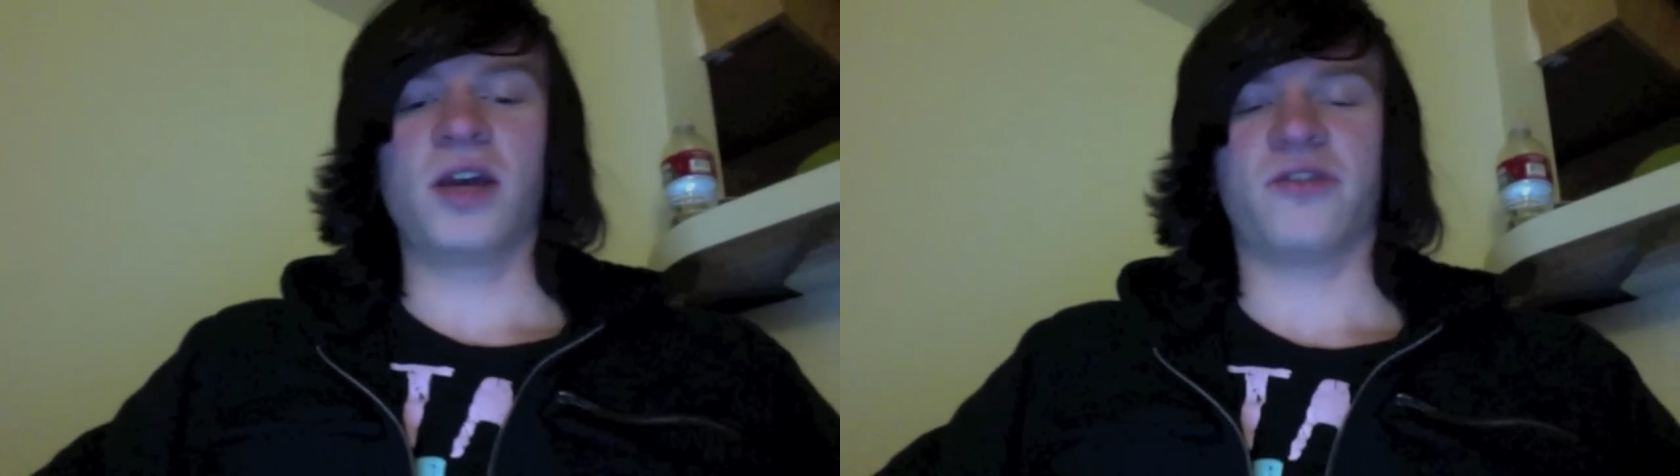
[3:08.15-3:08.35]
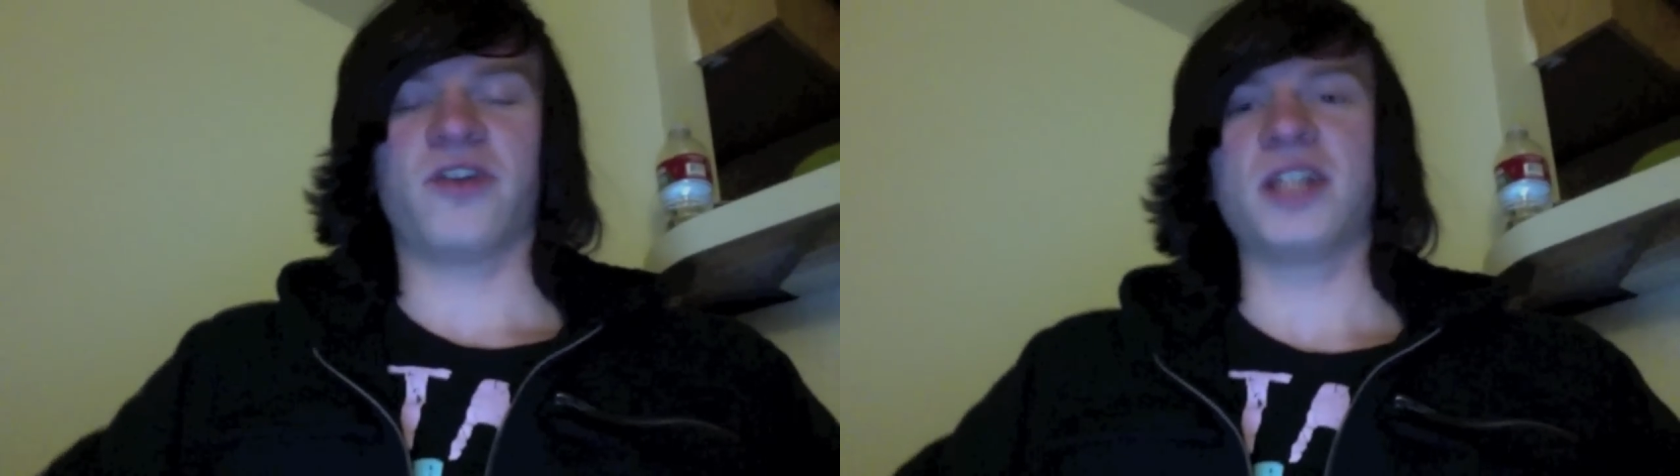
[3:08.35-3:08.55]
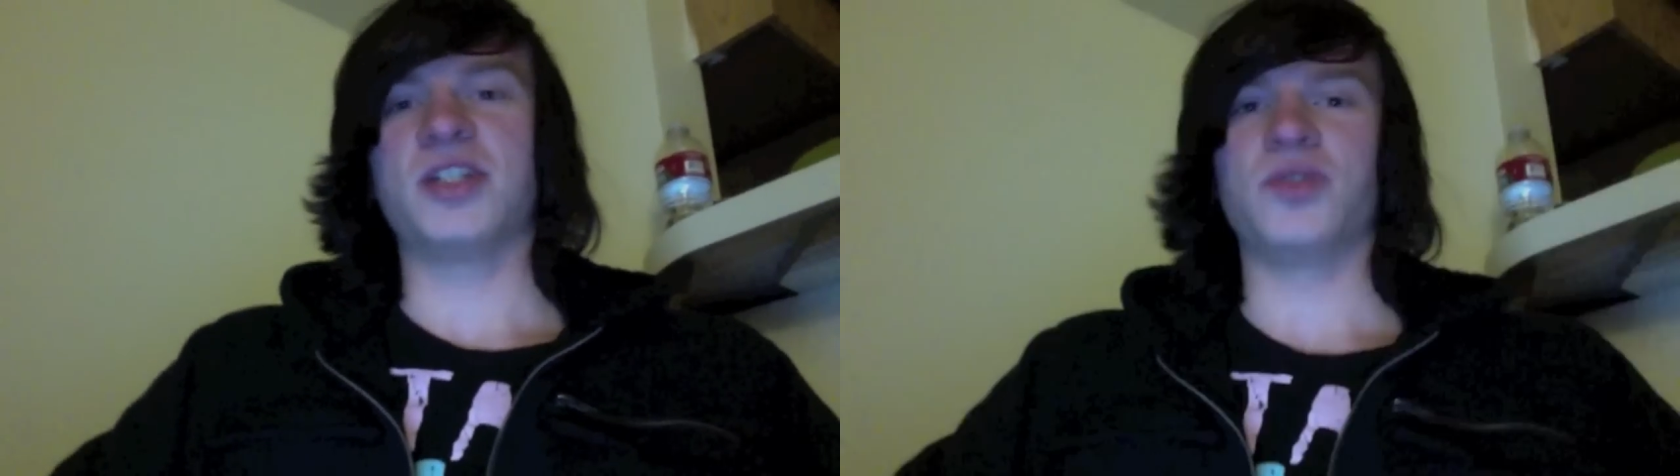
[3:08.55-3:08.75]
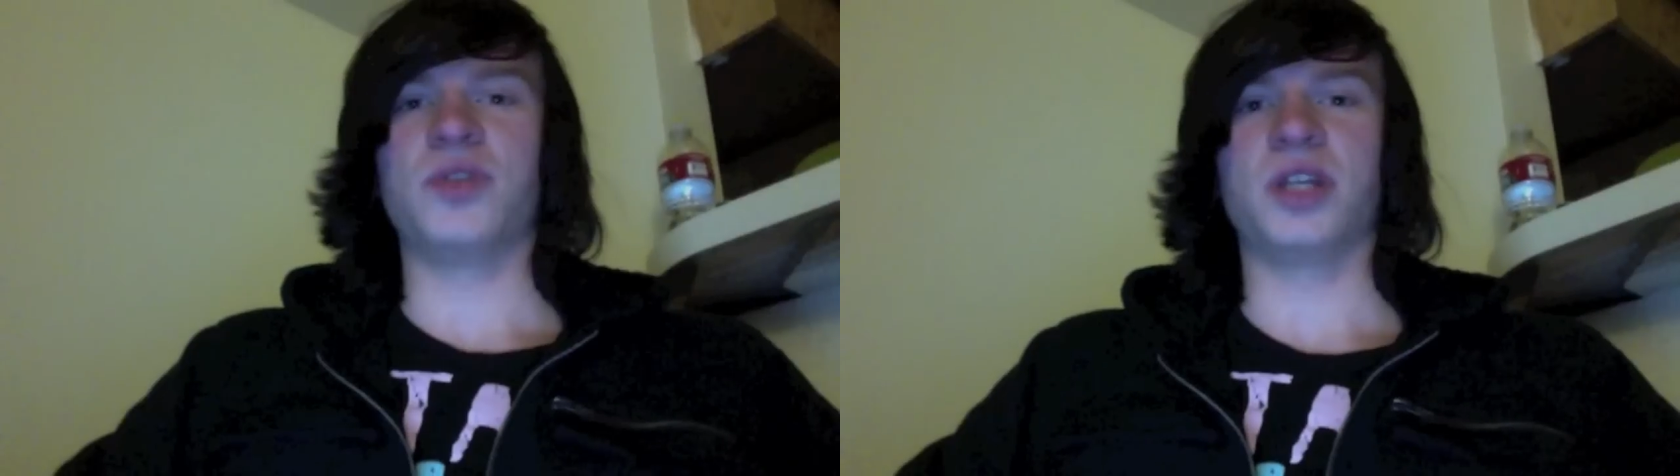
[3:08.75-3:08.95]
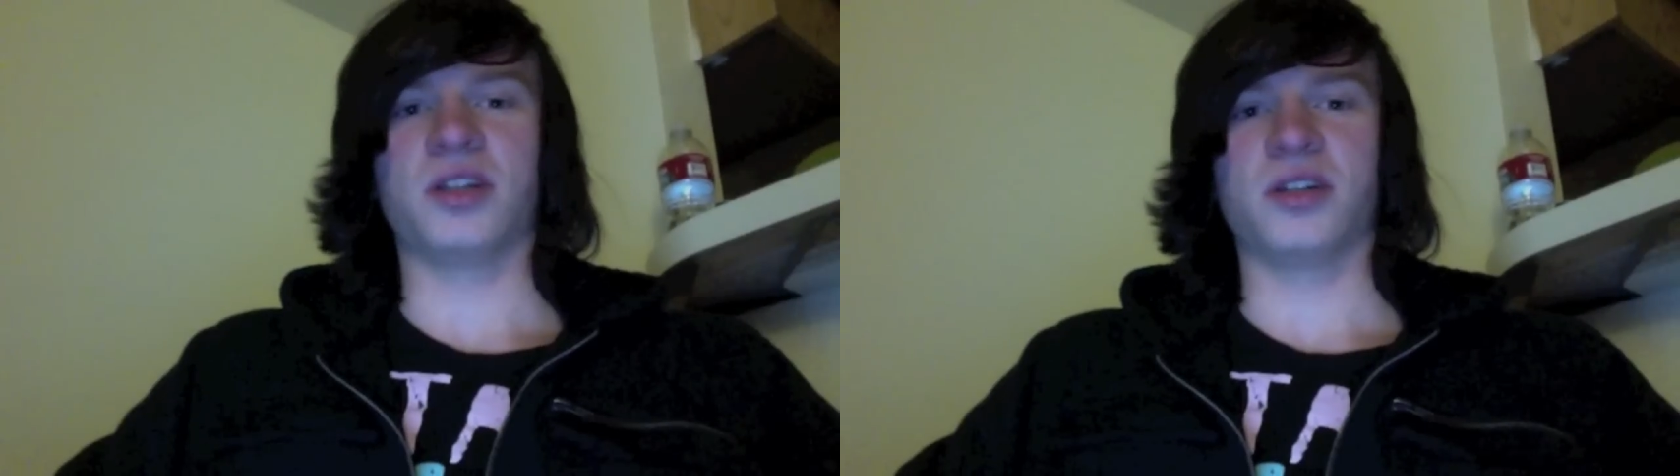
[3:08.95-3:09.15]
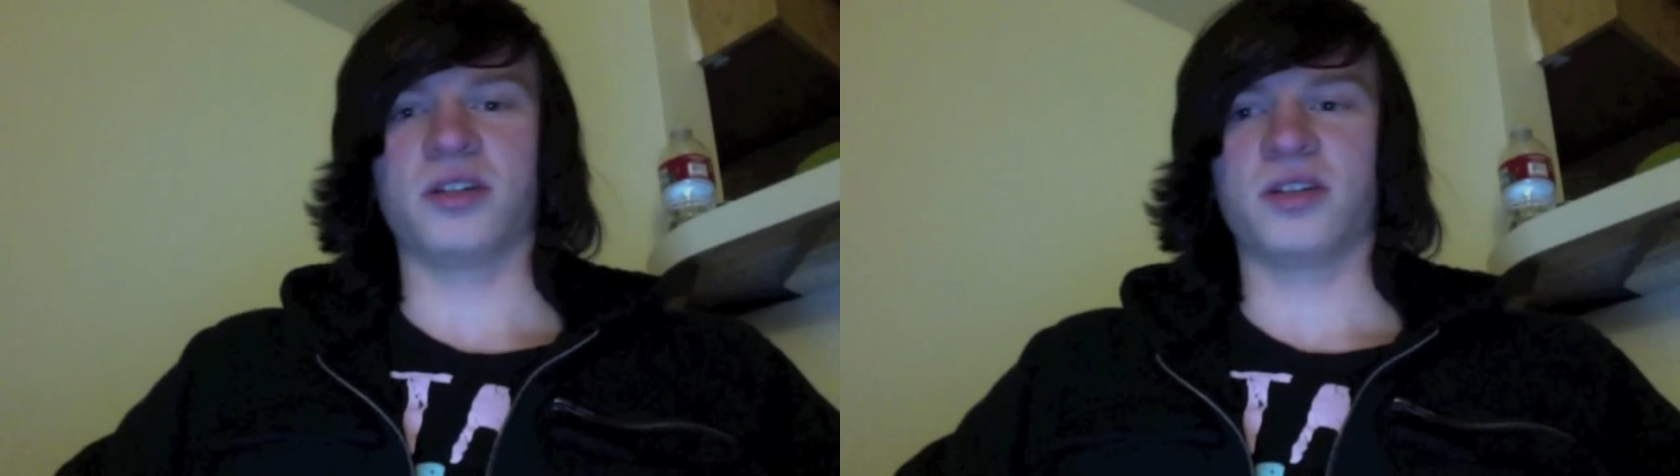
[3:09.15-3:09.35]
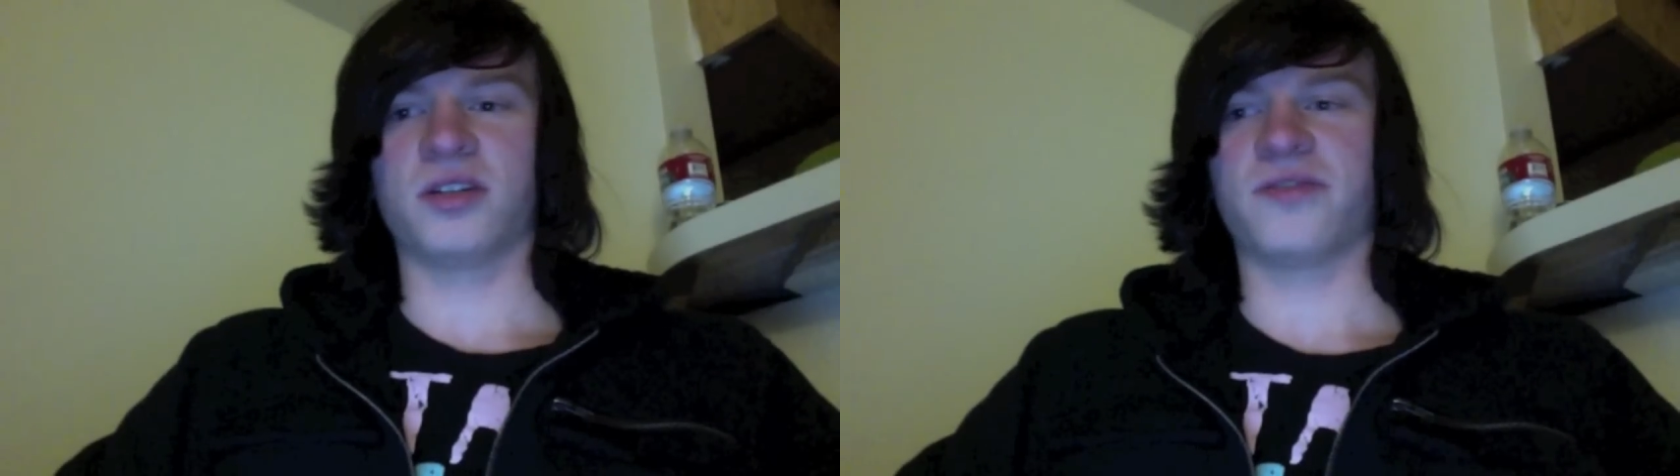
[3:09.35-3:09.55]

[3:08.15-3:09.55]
fine-tuning the